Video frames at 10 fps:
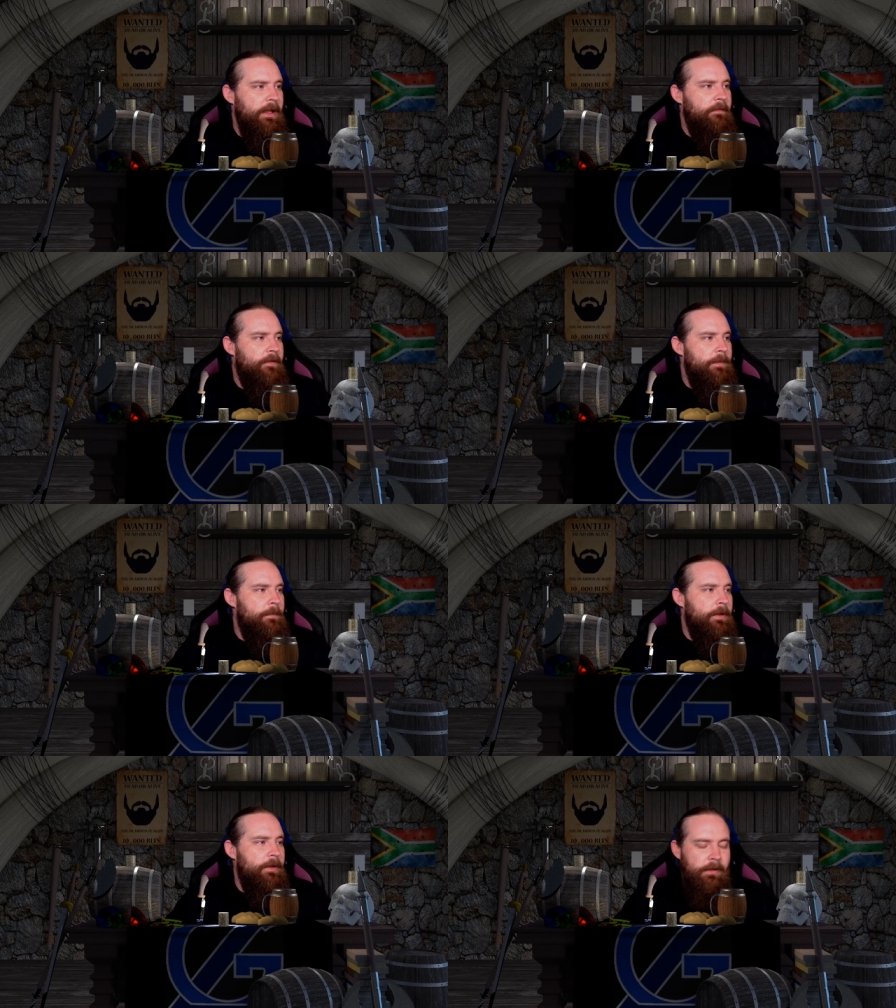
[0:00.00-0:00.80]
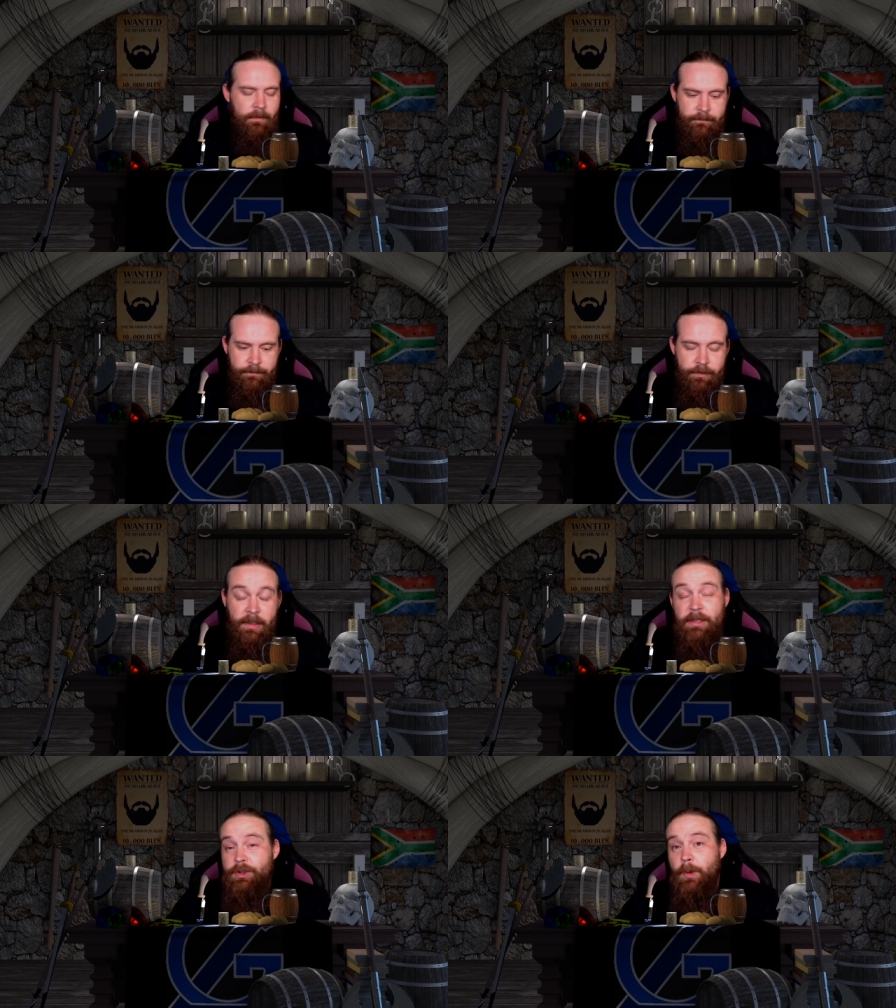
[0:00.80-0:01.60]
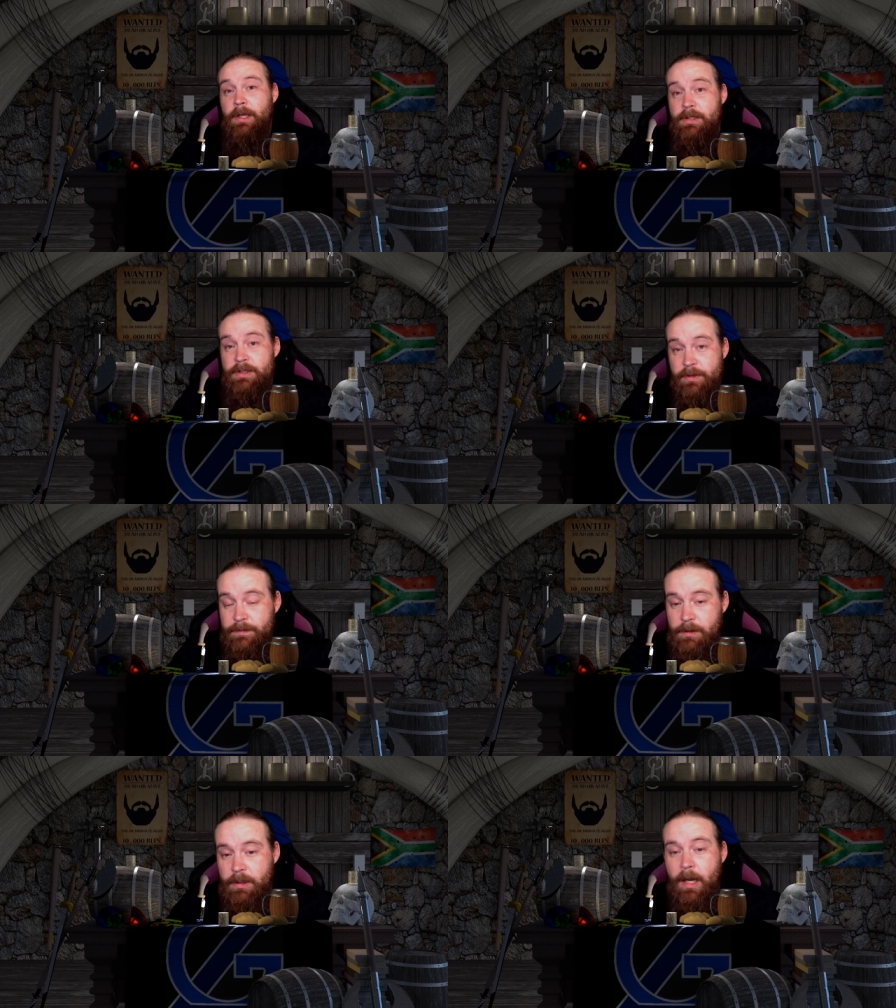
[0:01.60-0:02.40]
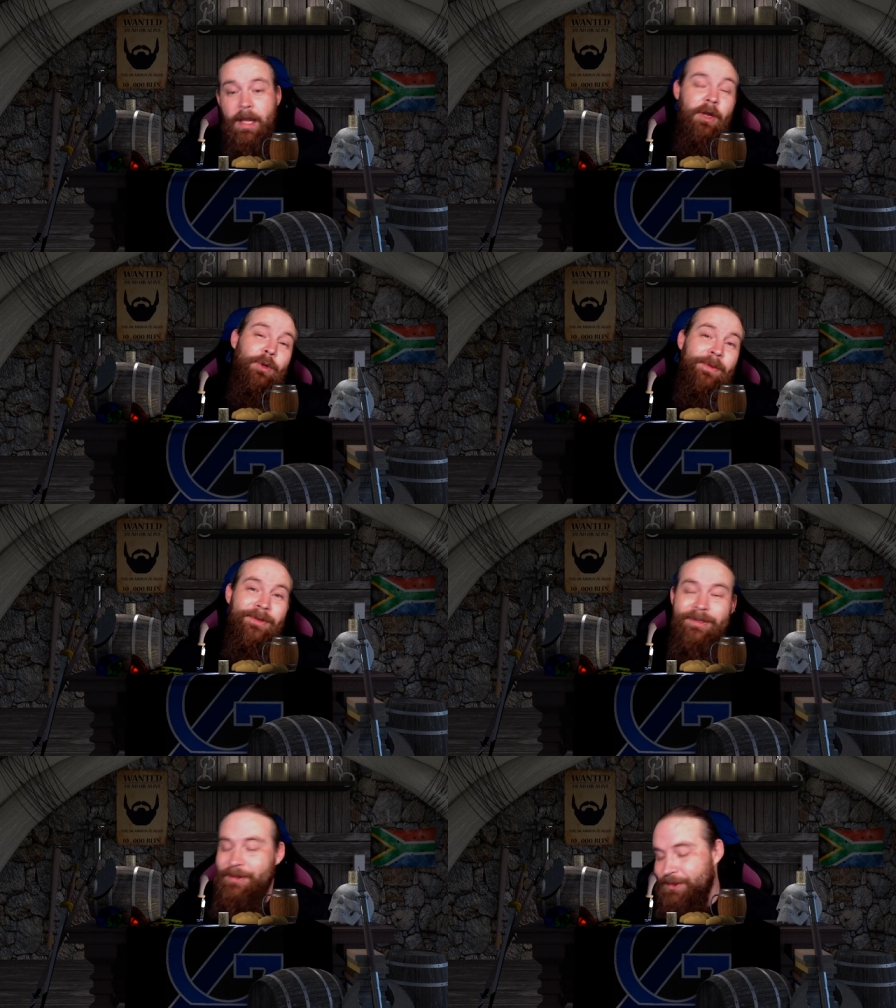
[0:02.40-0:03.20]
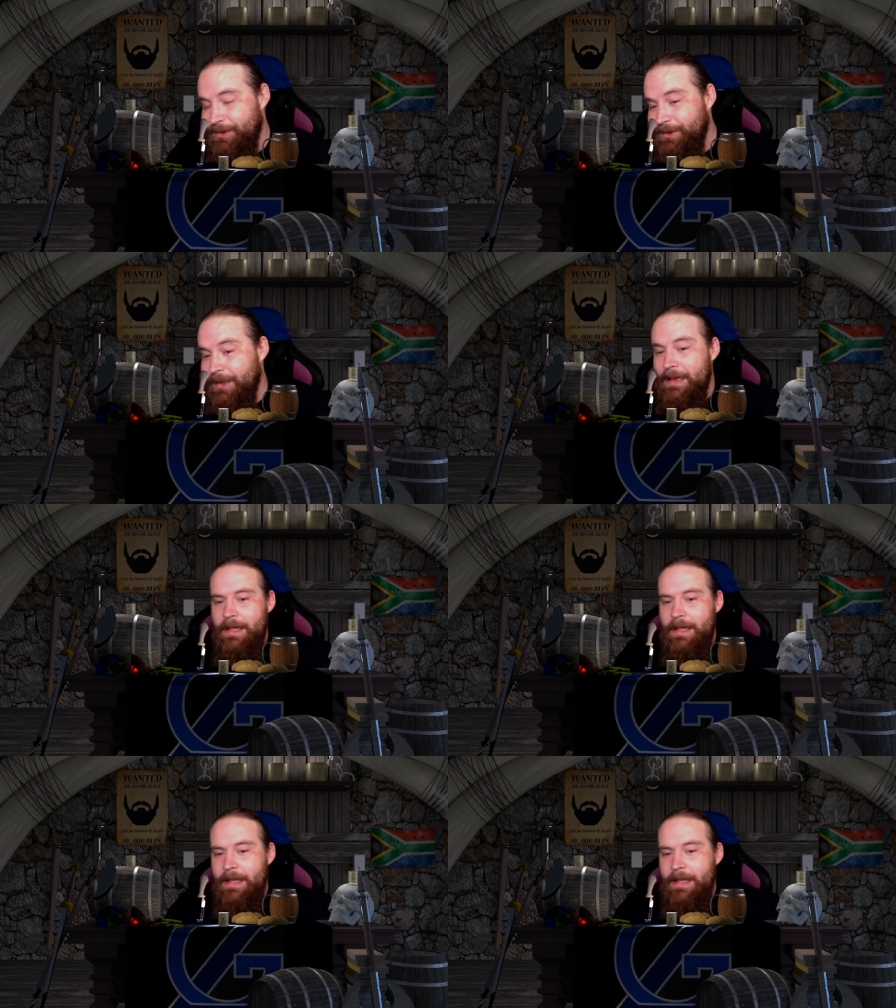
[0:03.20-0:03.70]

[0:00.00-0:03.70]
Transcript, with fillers: every minute of 2020 so far. I hope you do too.